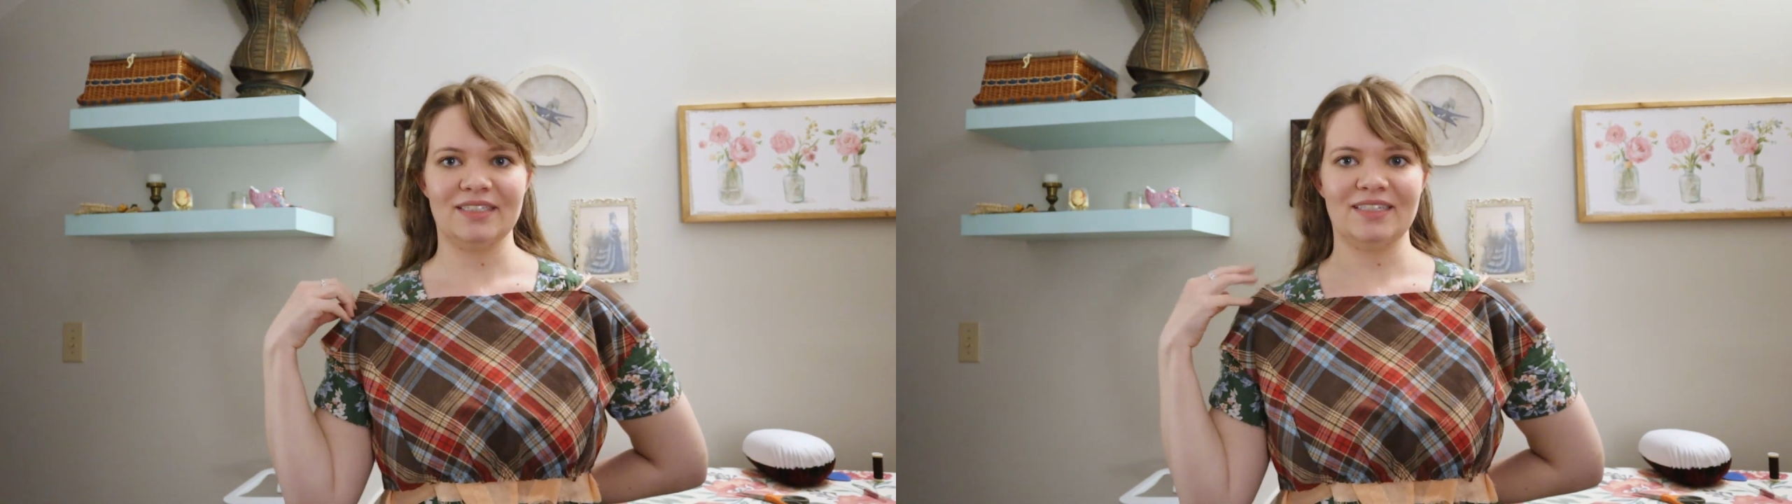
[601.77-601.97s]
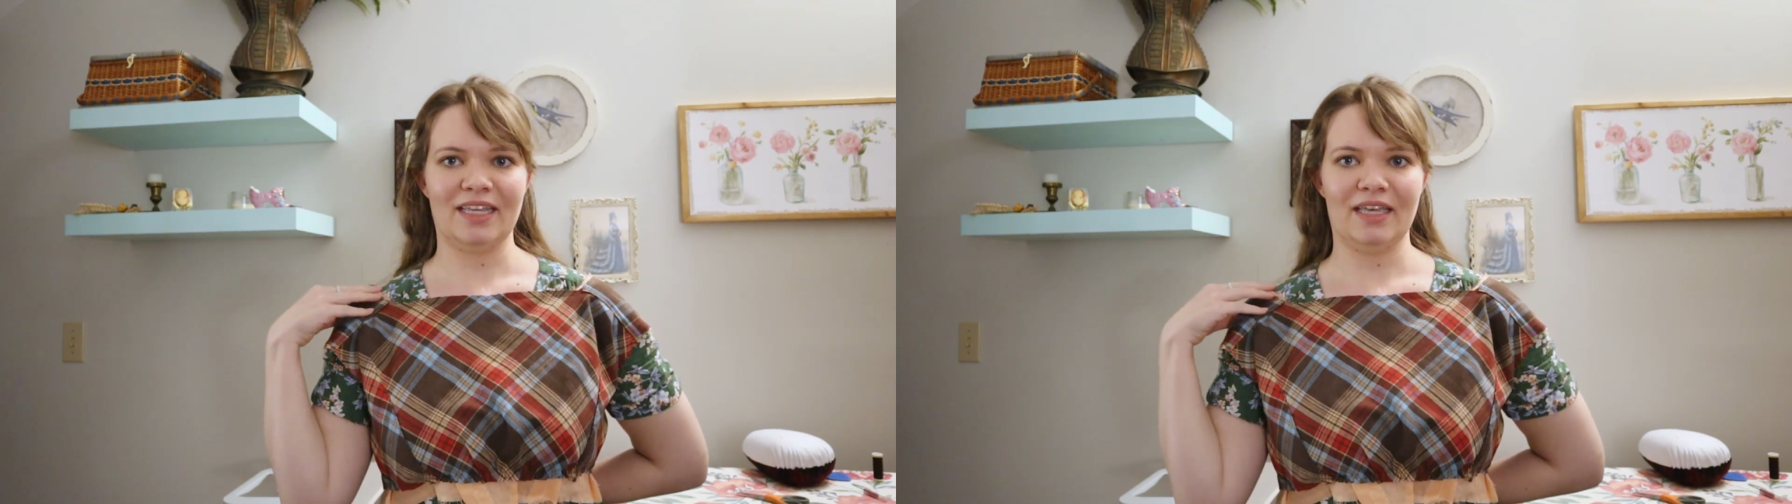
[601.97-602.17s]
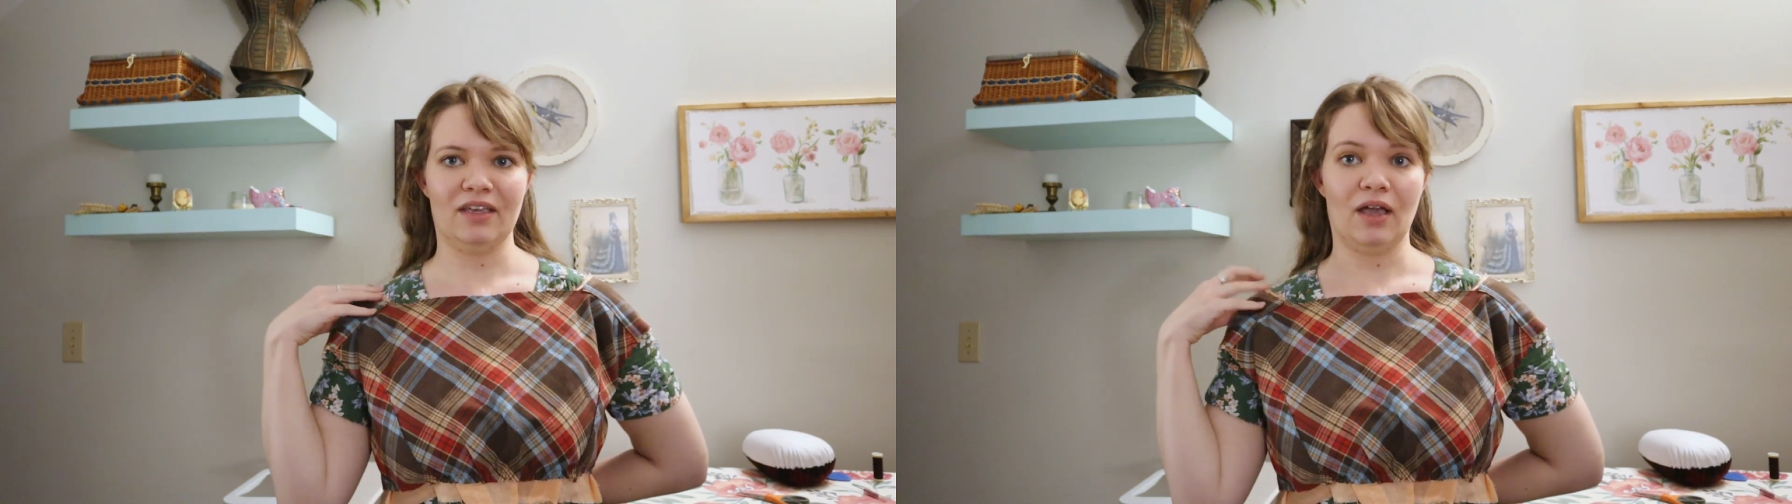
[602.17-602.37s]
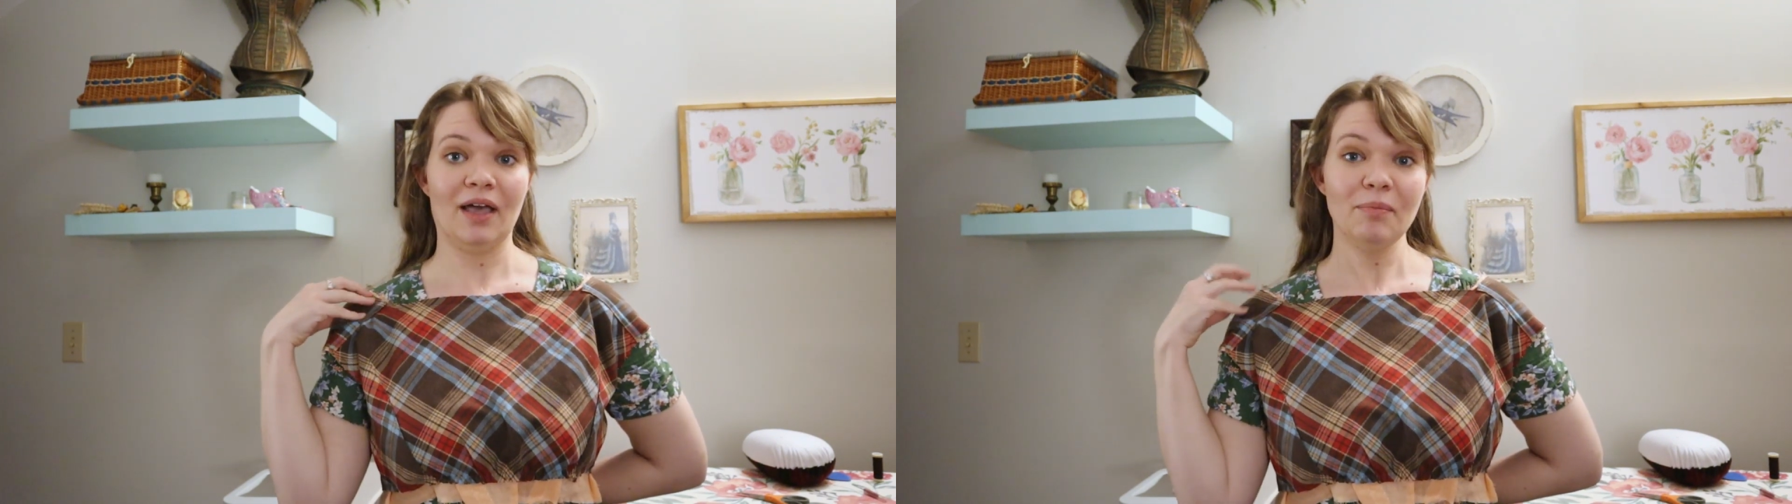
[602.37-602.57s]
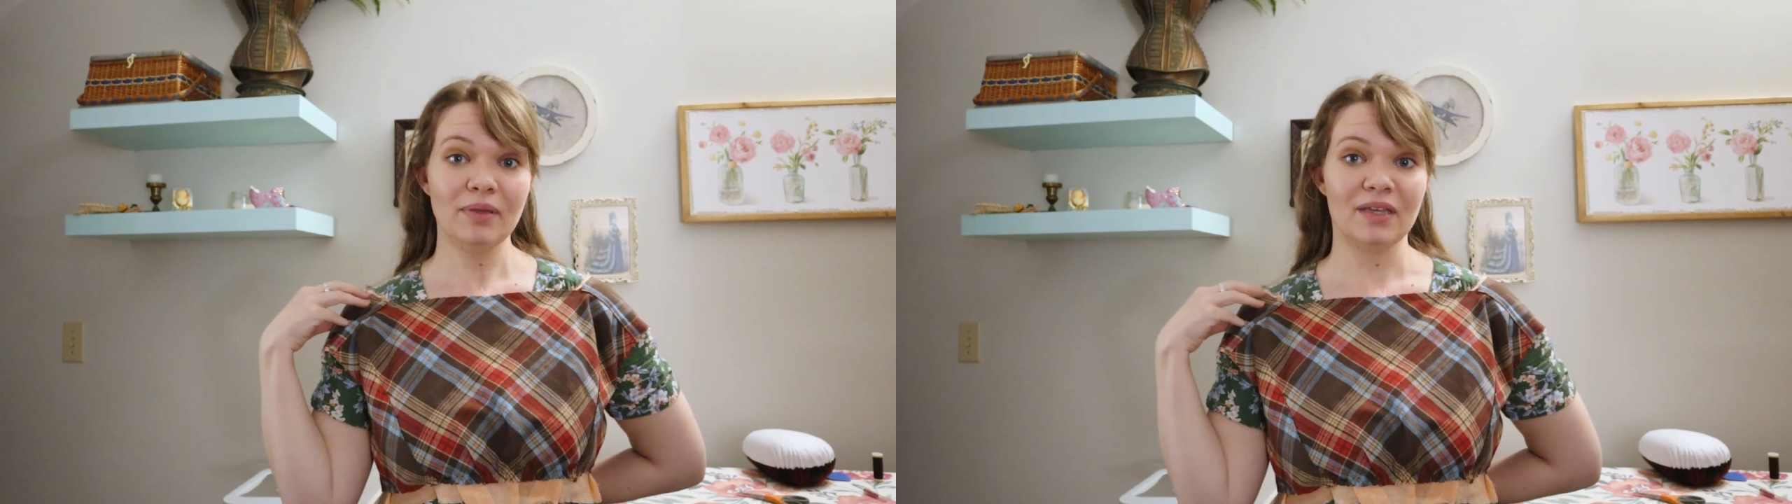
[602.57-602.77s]
staying
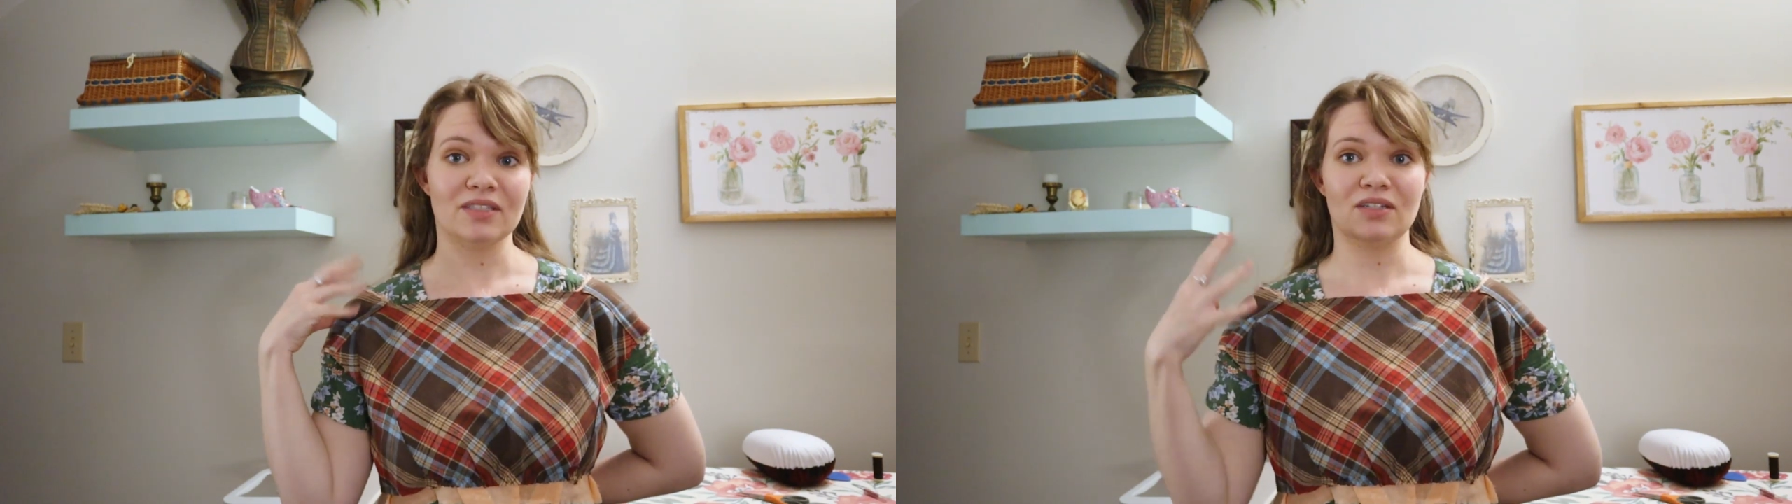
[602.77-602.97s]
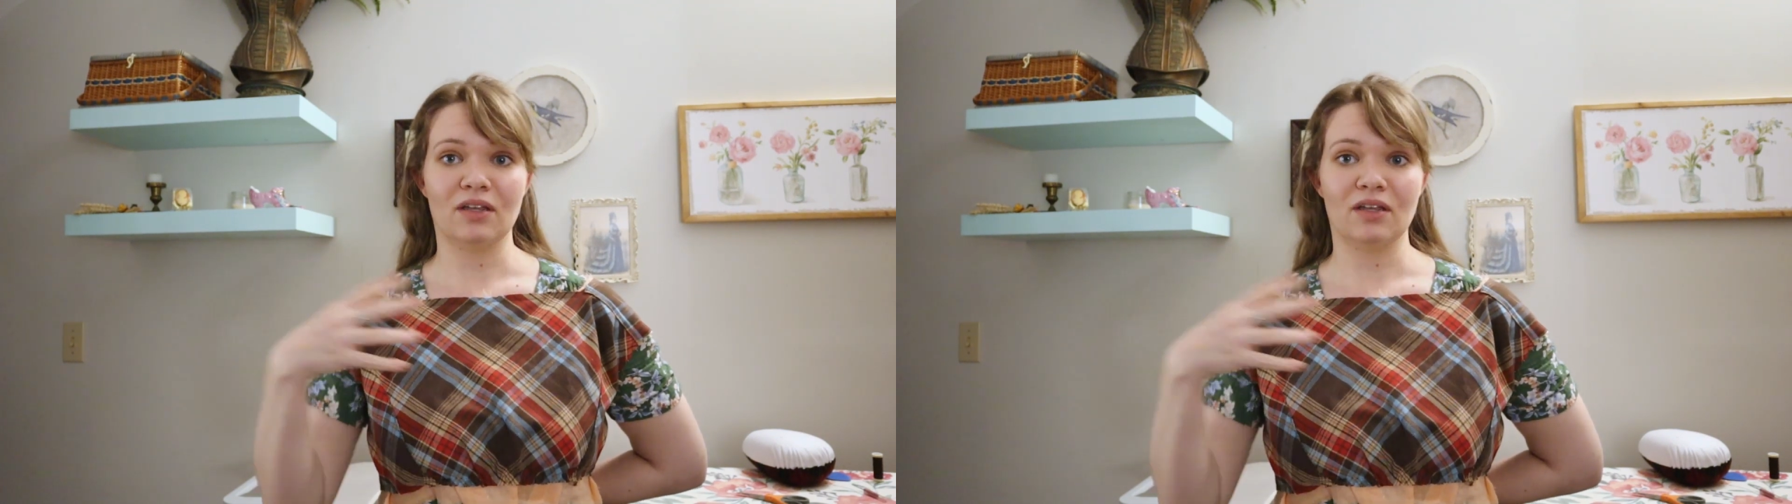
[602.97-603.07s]
up. It's